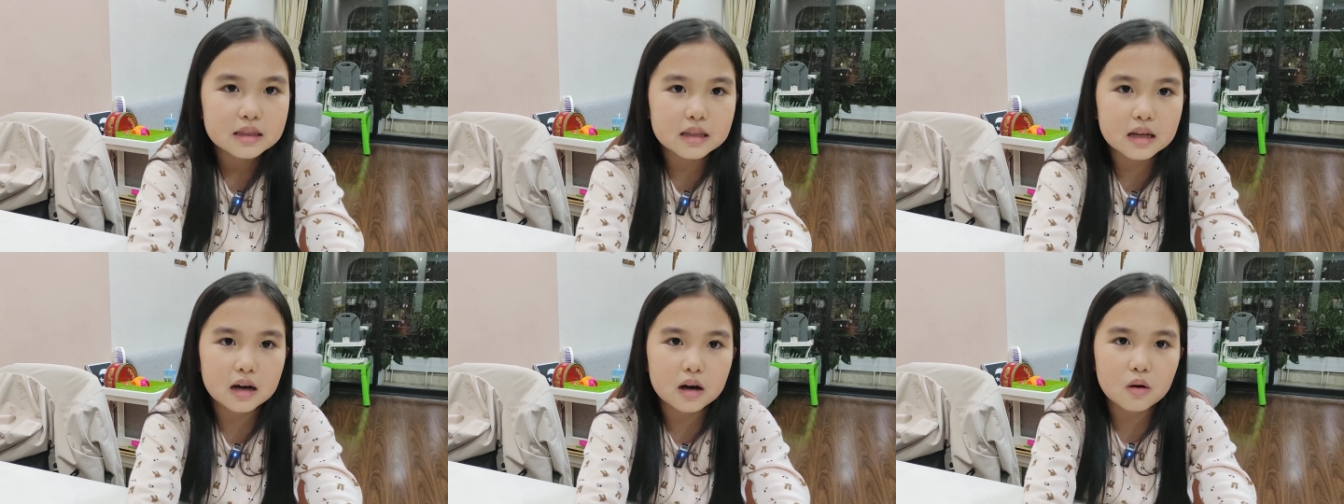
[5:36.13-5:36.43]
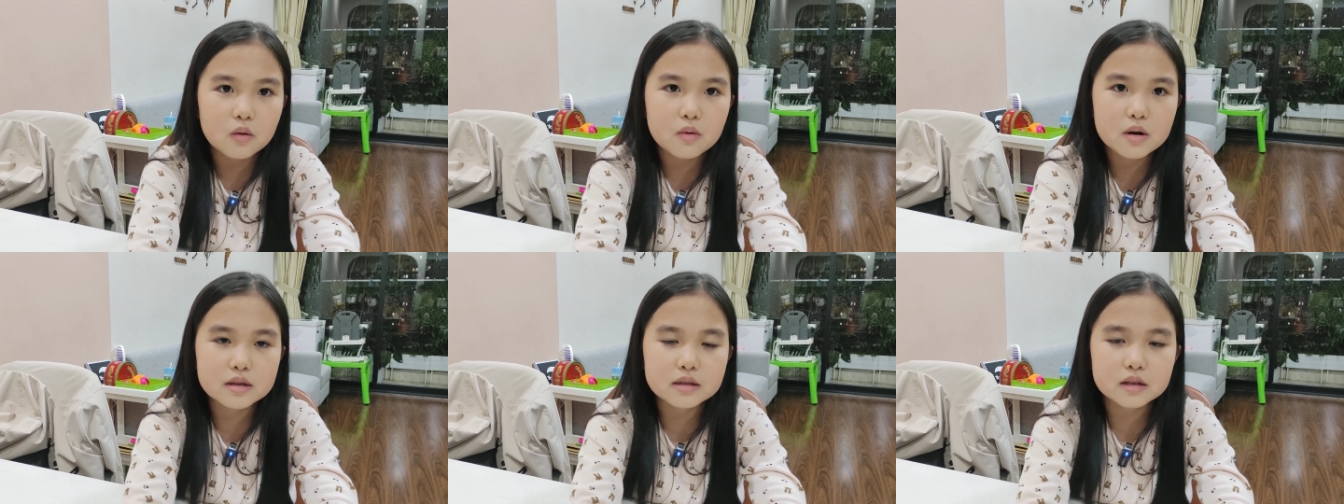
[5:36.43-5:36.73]

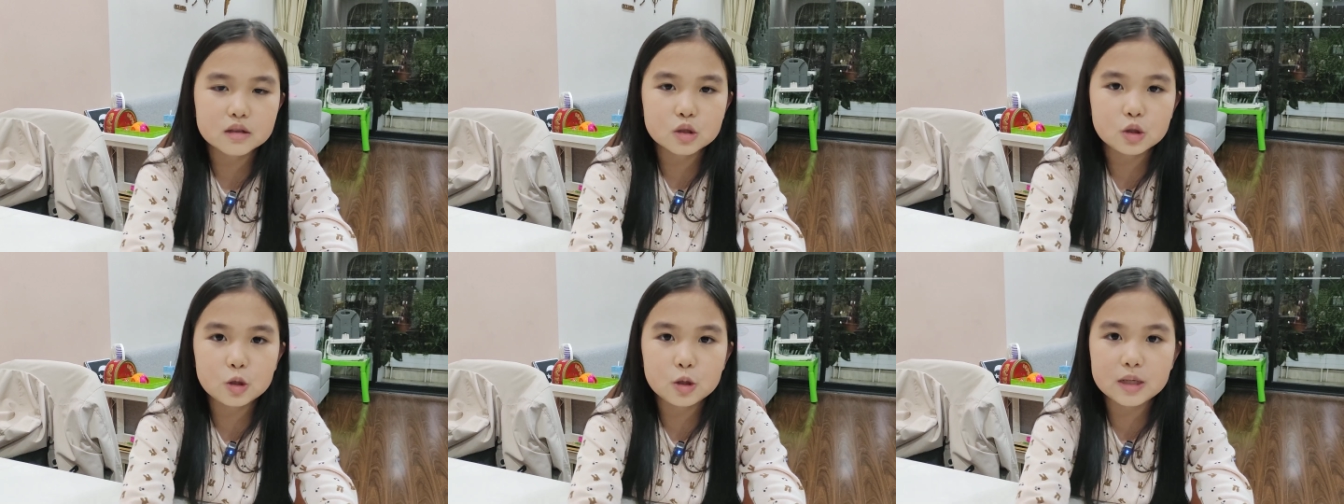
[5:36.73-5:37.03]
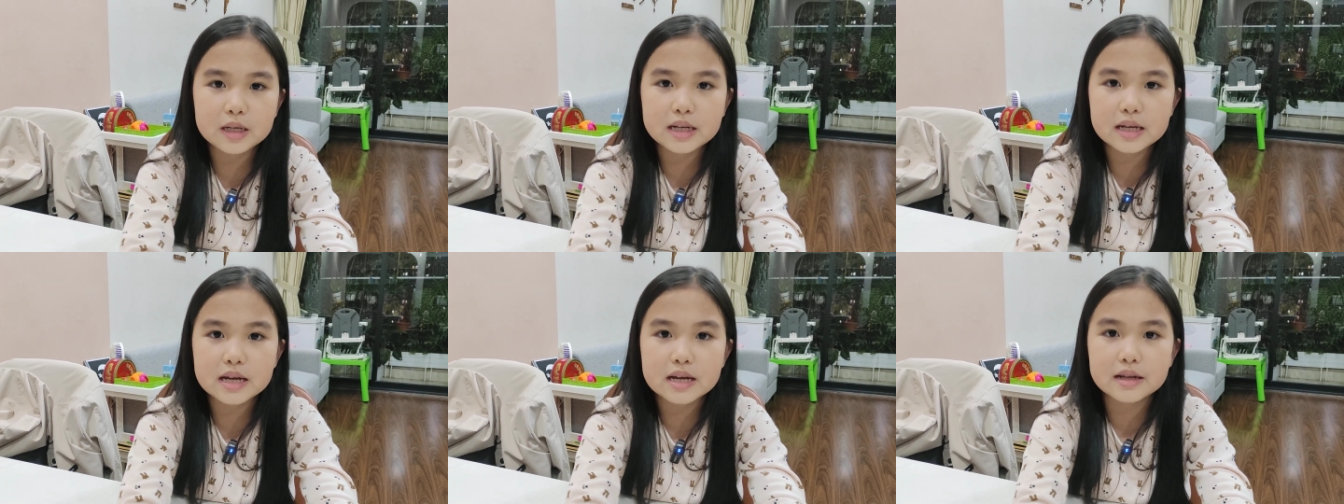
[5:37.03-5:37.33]
where the
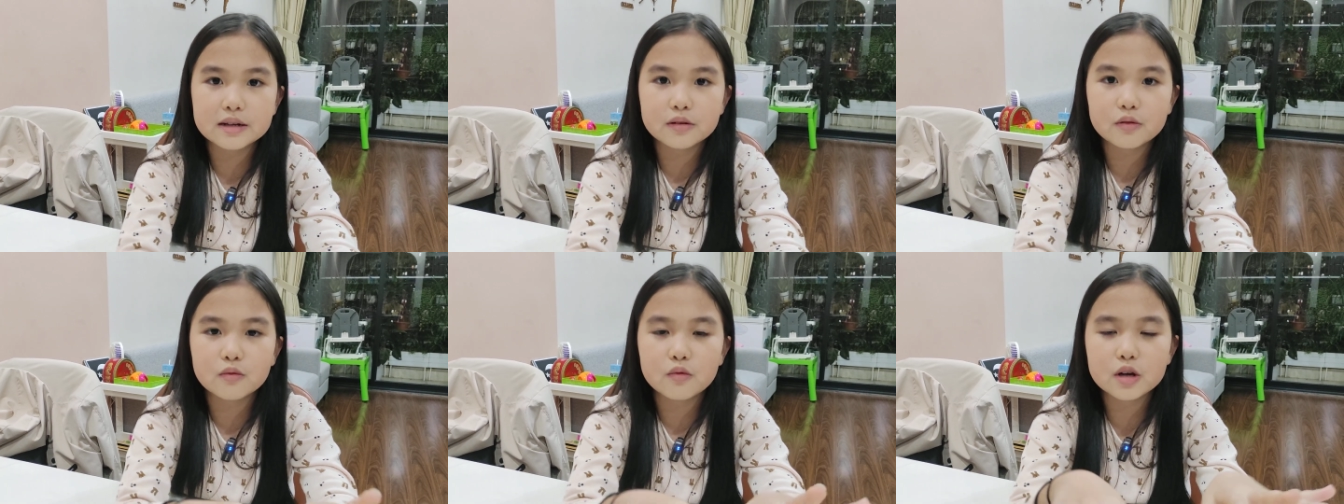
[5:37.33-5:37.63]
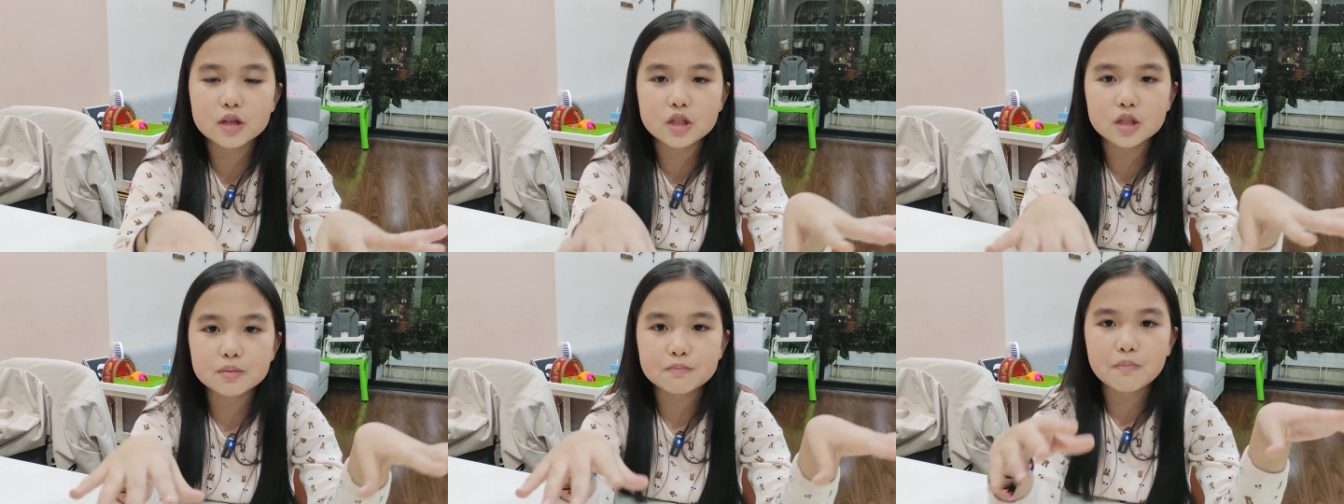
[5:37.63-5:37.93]
tree in
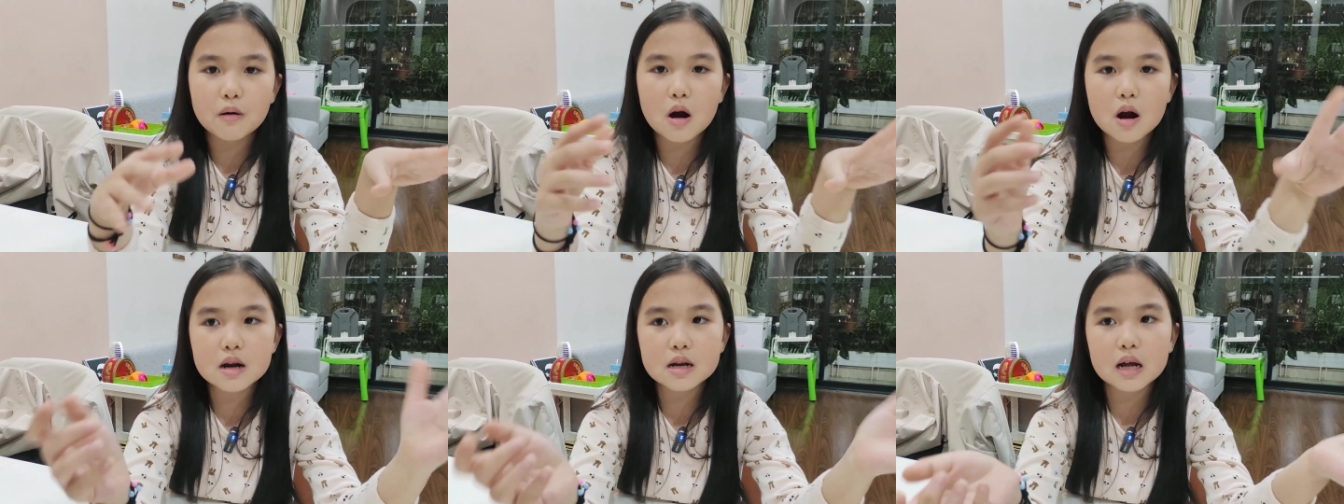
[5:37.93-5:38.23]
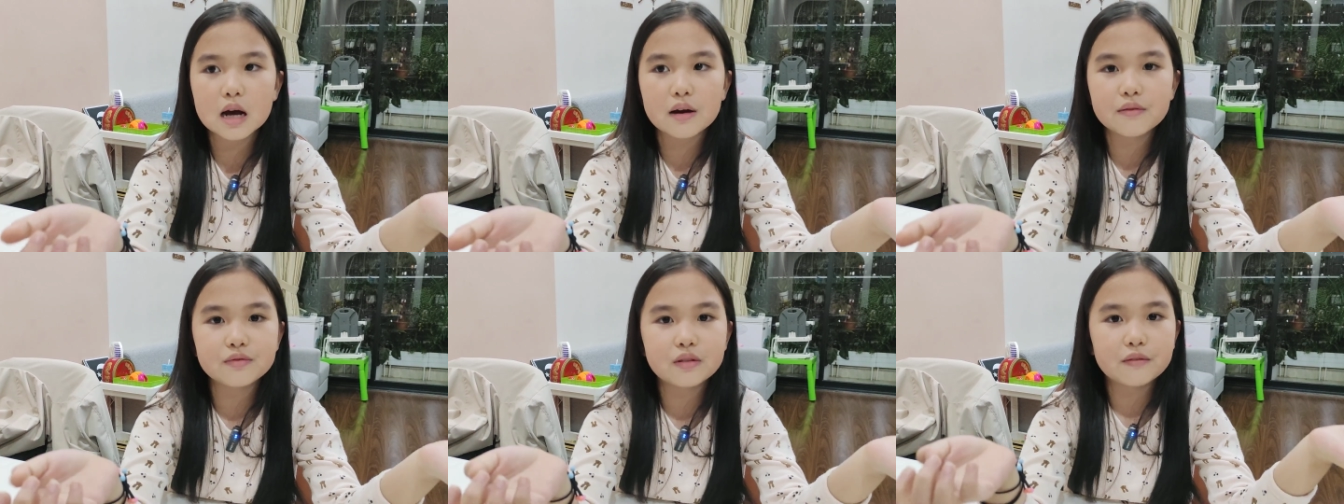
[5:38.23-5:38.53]
which part
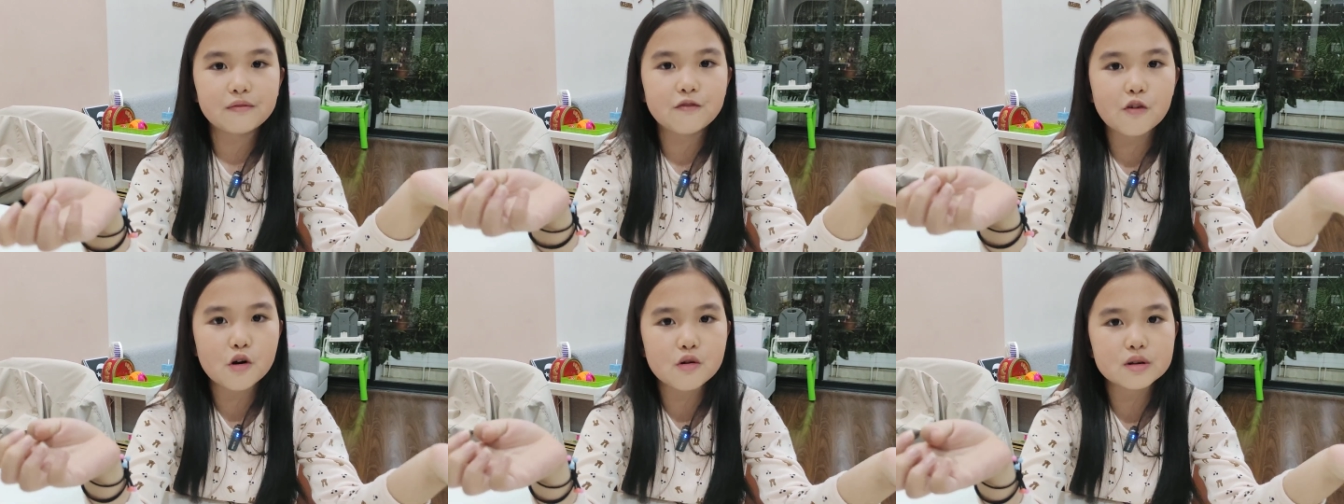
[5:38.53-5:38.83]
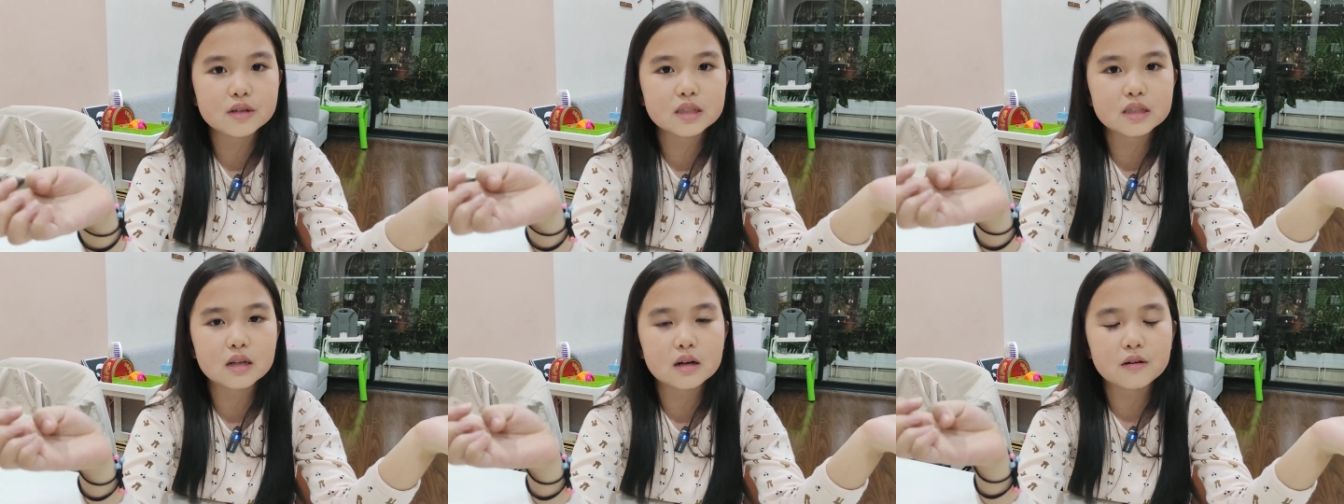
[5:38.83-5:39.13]
of the forest.